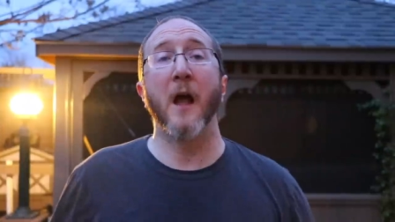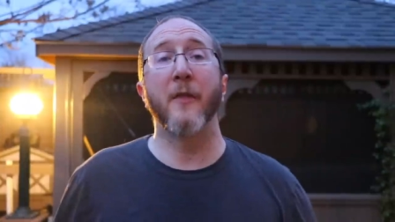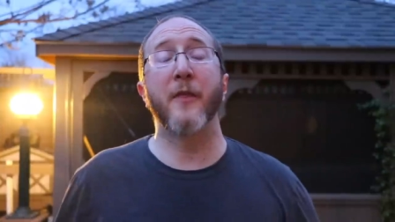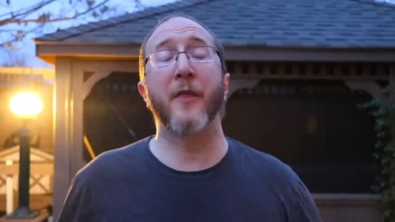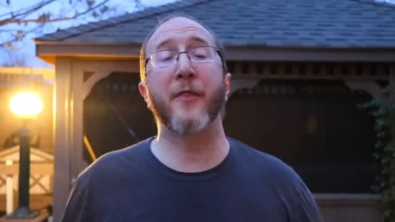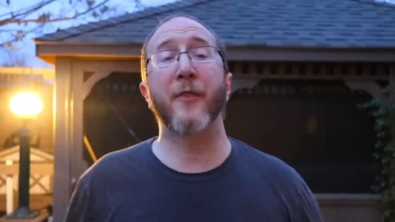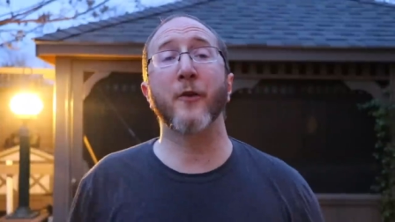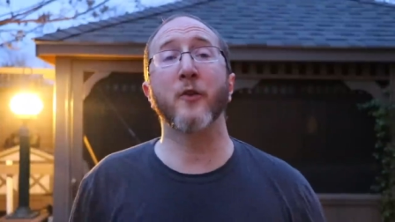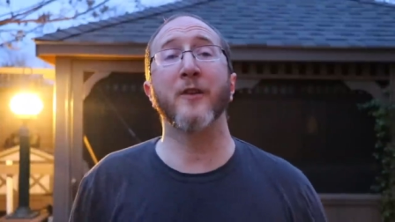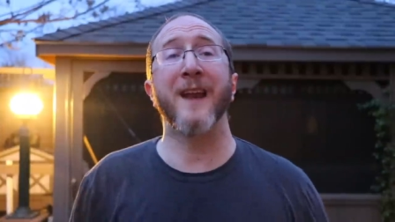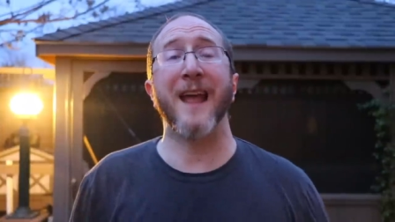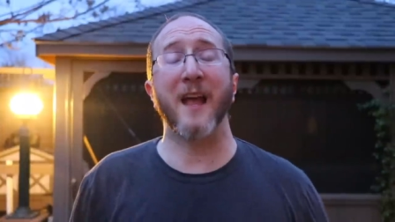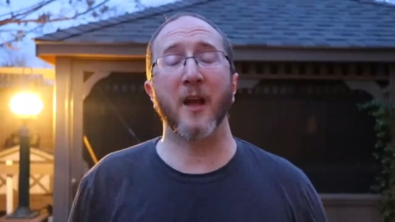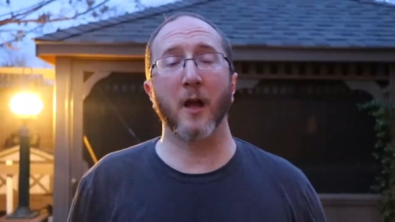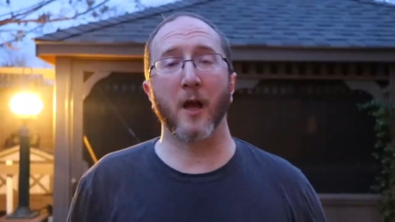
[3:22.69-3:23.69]
The third
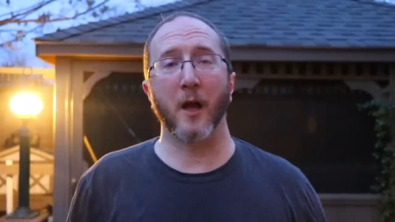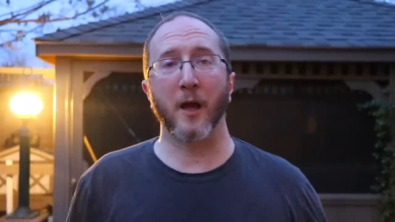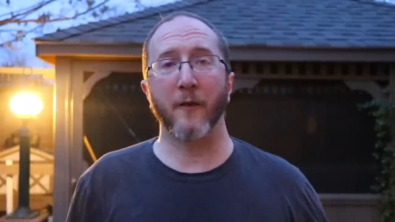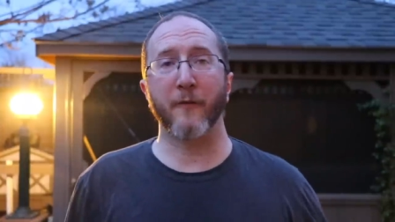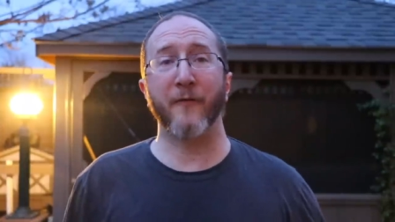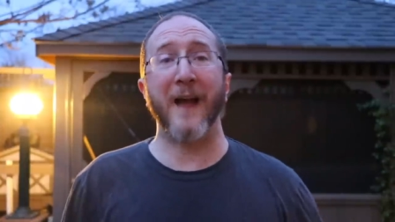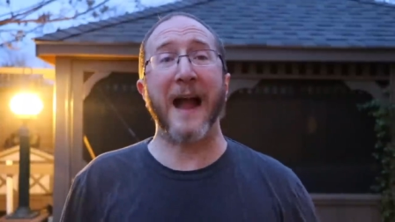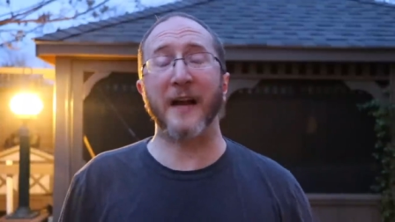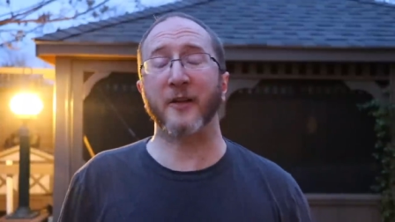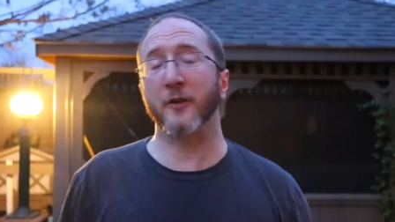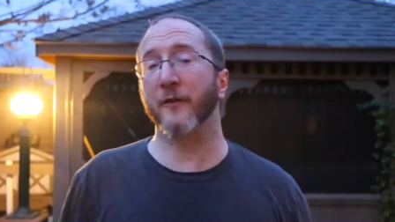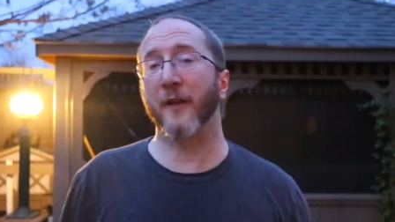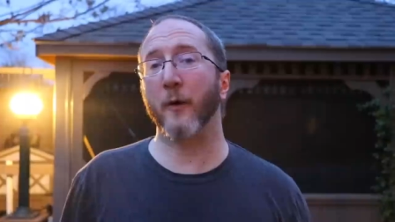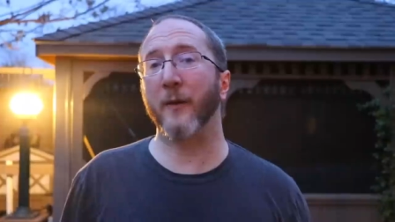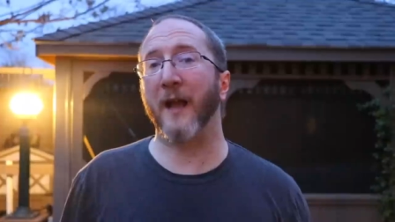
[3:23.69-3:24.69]
uh,
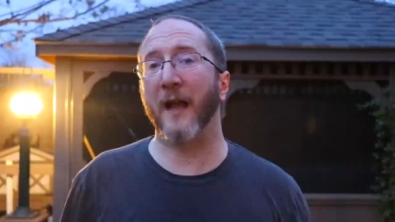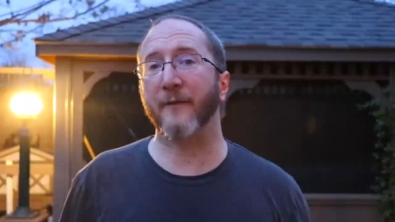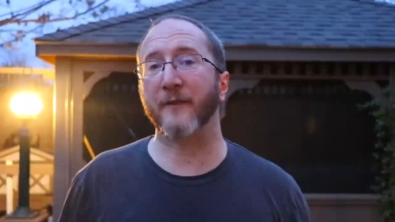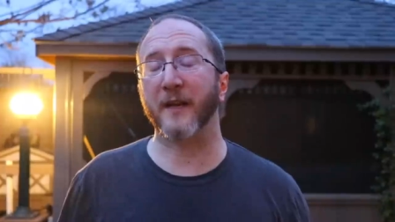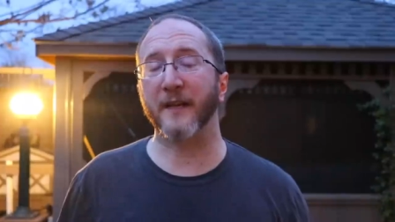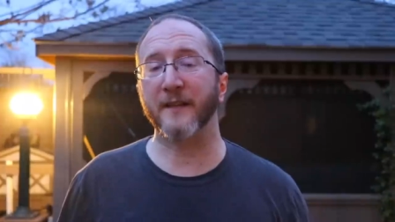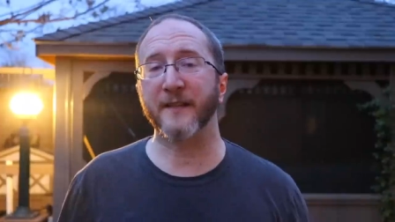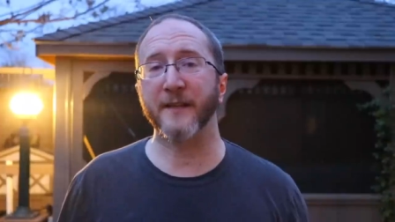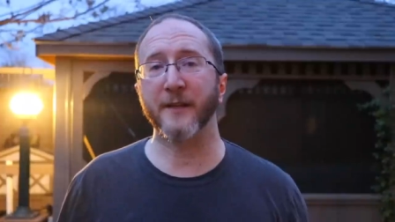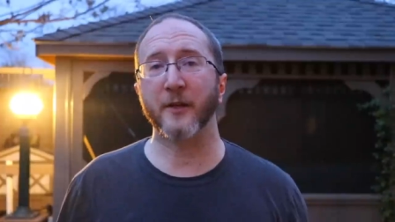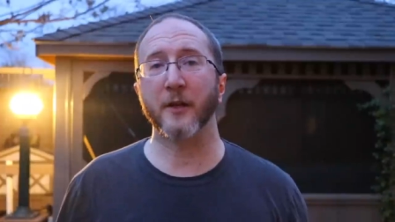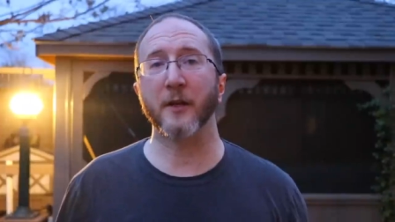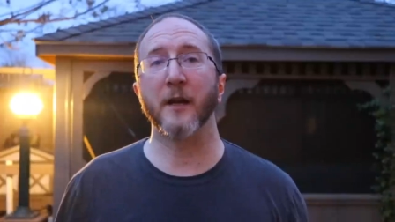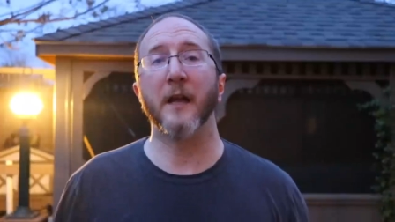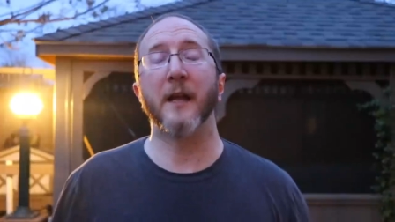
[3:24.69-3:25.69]
factor that we have to
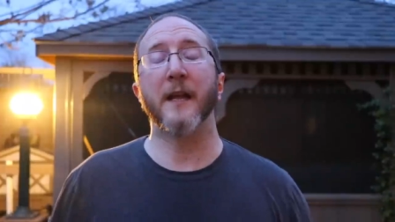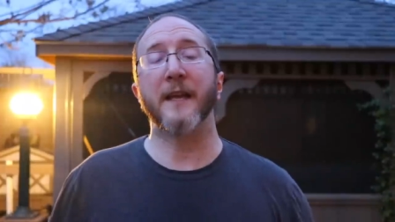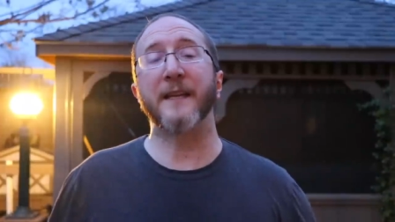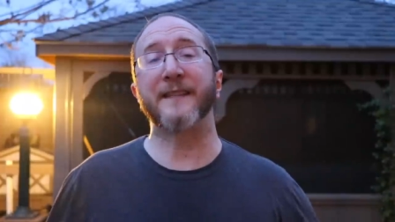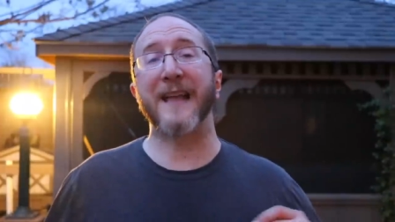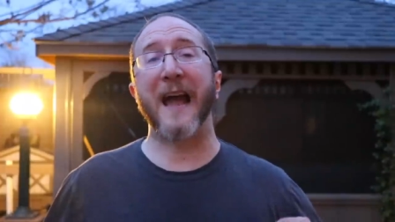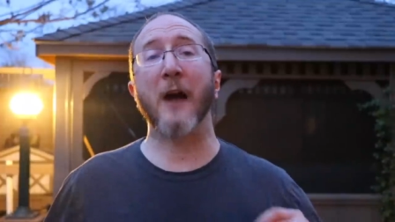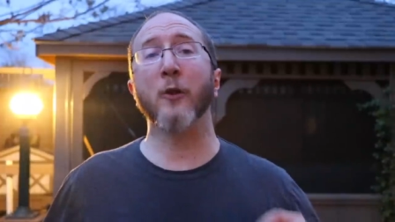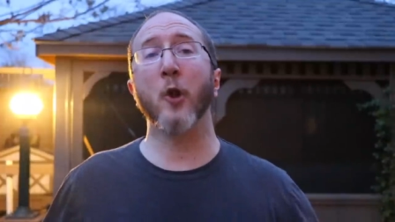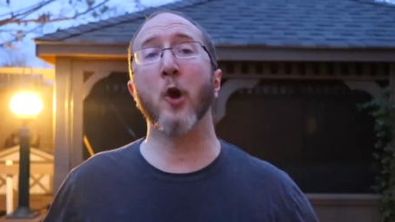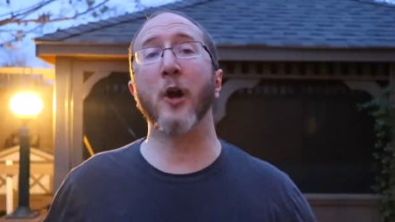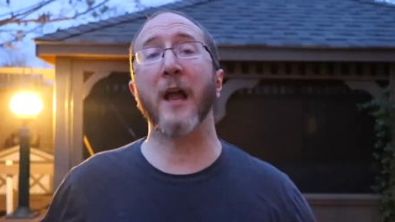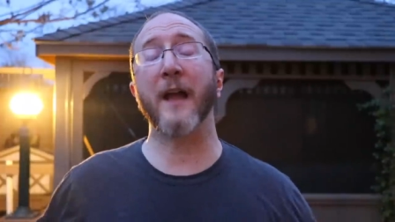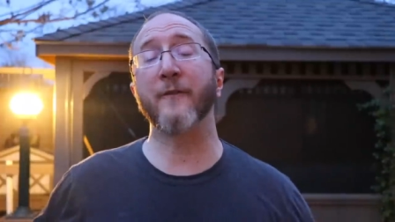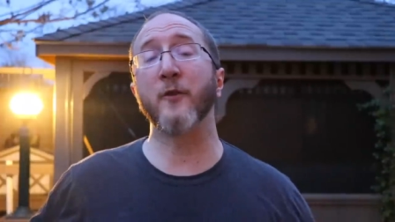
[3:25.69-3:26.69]
consider is how
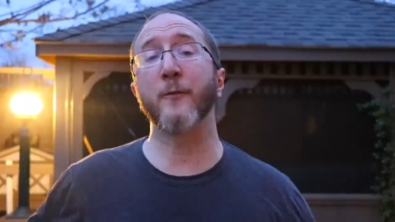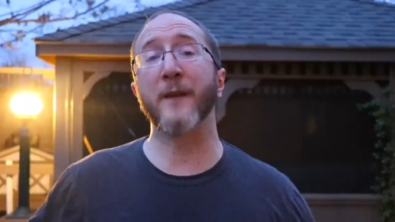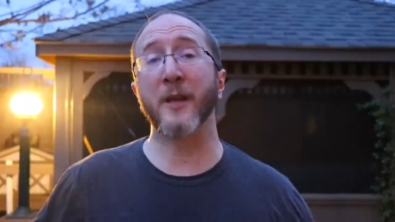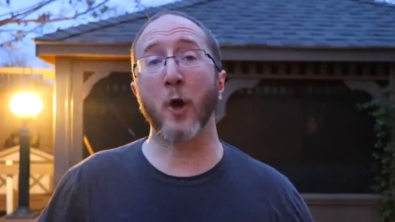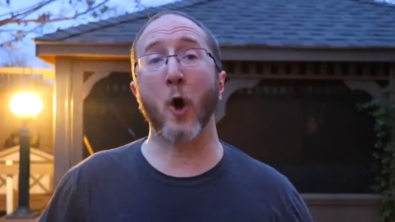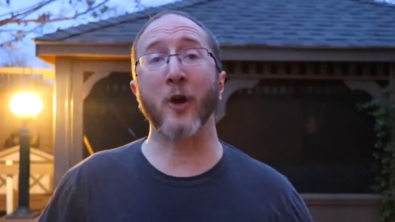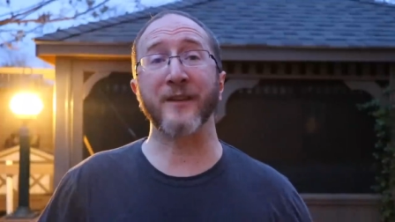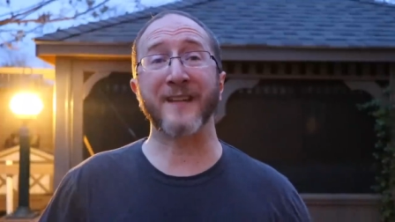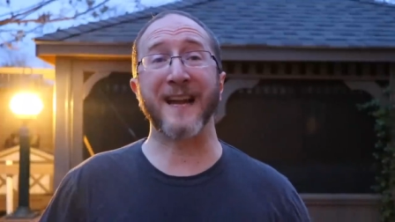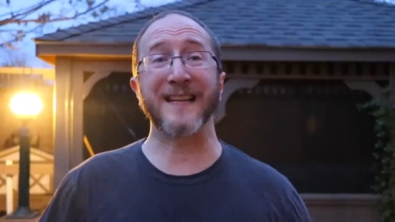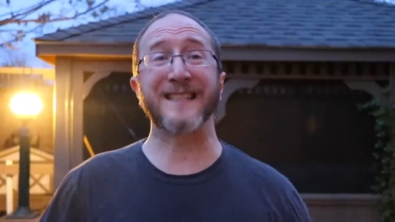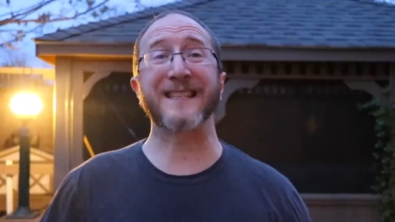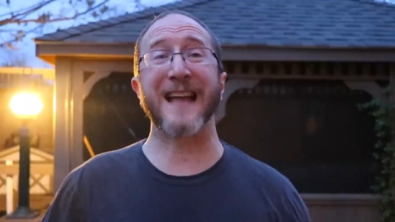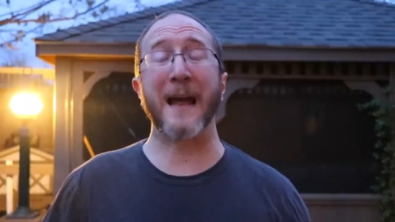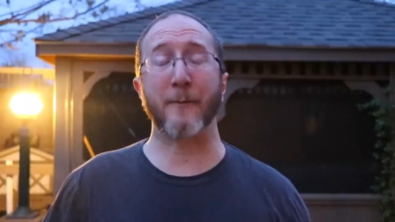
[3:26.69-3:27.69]
long have you been on
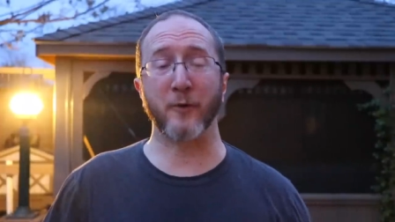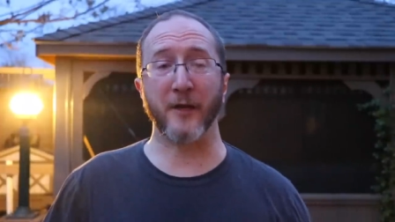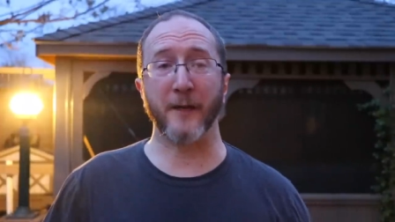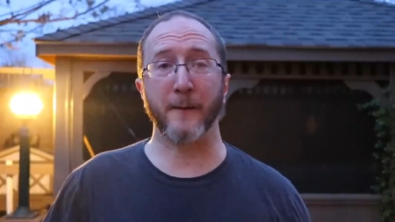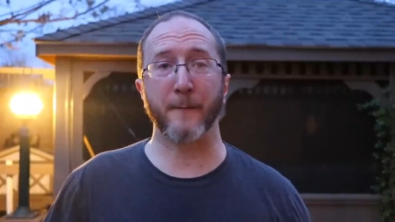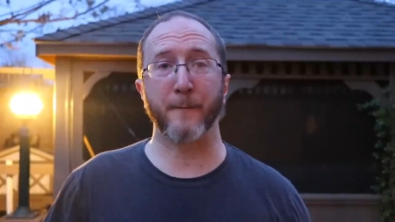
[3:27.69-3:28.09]
Tysabri?